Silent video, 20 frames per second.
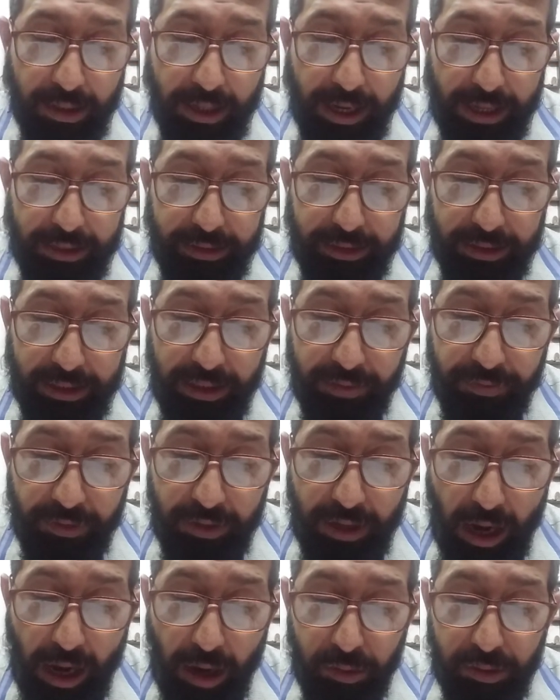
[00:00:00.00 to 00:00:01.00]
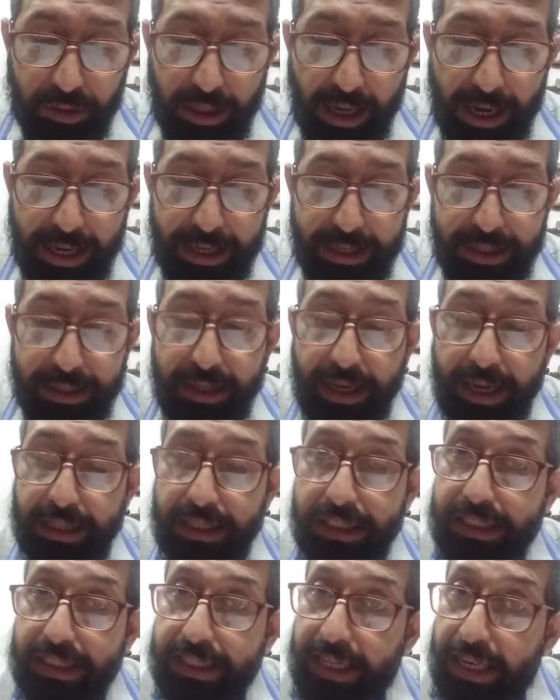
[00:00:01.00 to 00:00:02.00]
and the given outline
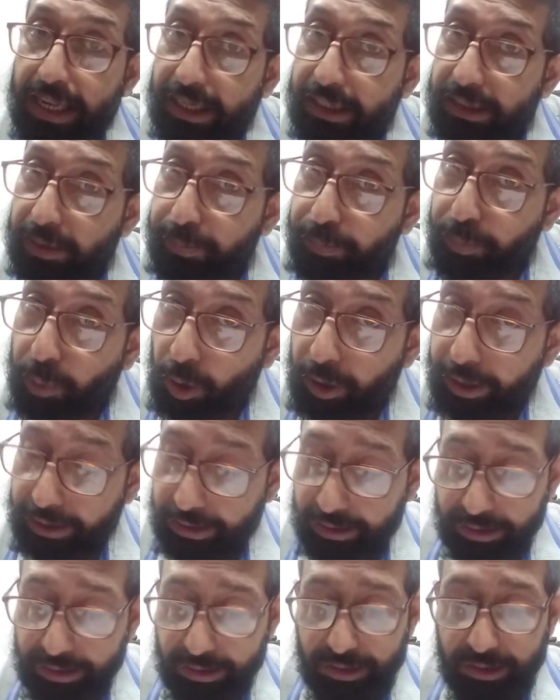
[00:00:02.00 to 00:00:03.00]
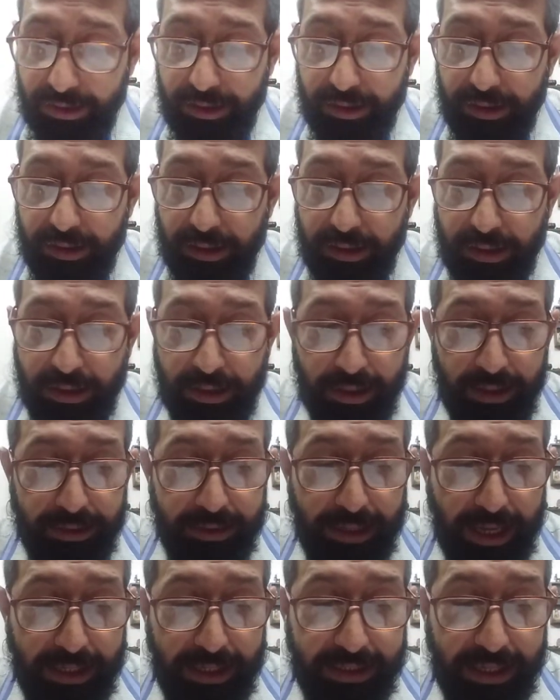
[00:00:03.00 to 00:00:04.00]
and select the points
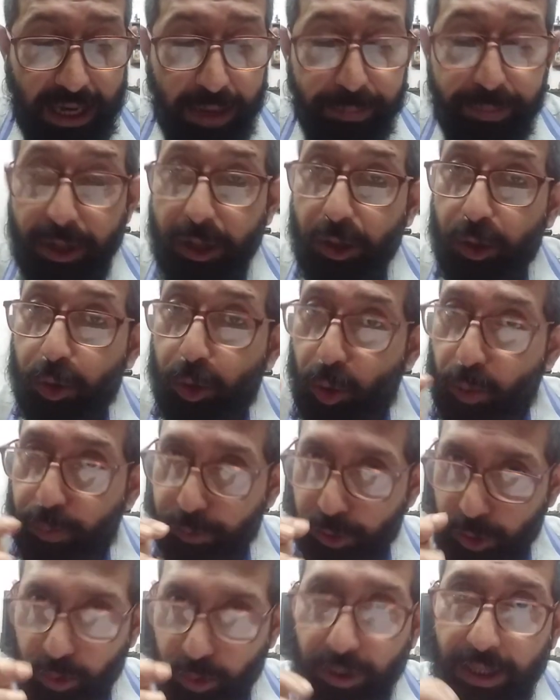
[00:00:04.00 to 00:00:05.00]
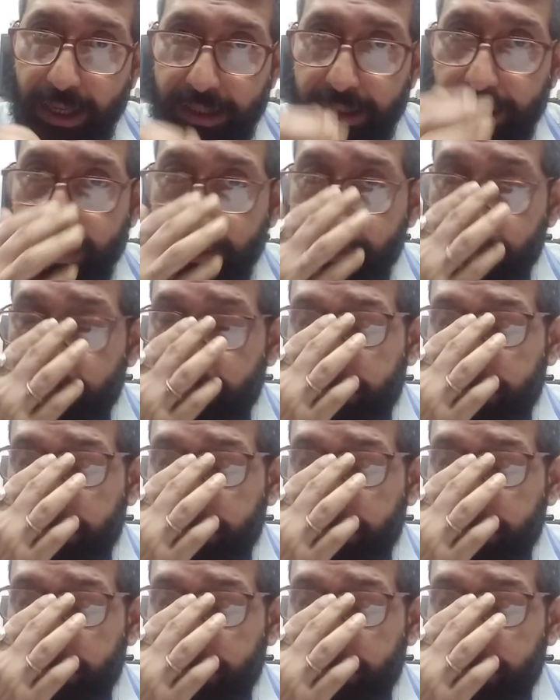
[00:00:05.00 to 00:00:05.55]
that can be grouped together.